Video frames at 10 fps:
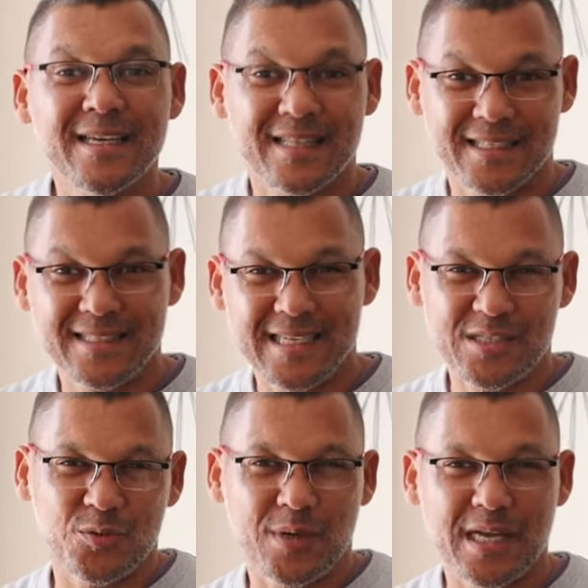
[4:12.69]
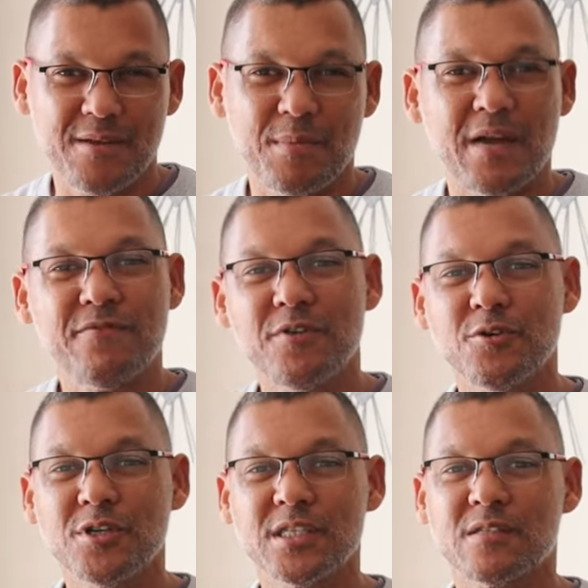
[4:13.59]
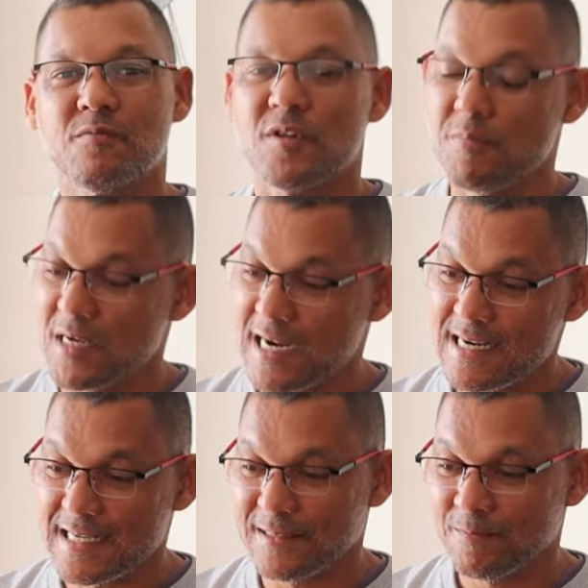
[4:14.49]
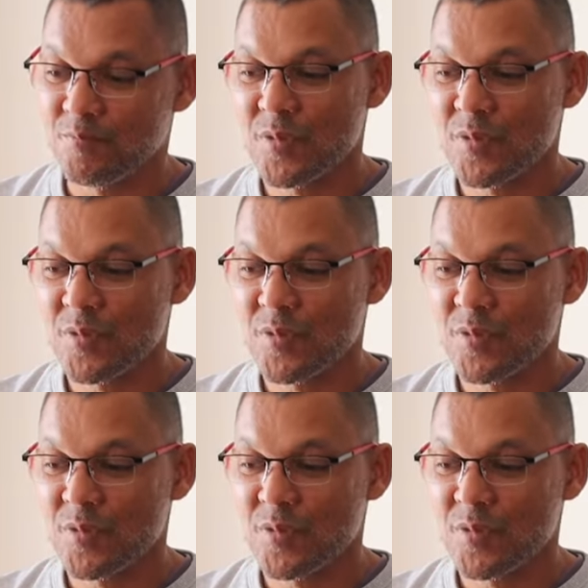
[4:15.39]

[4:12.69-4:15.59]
that takes away my focus from running.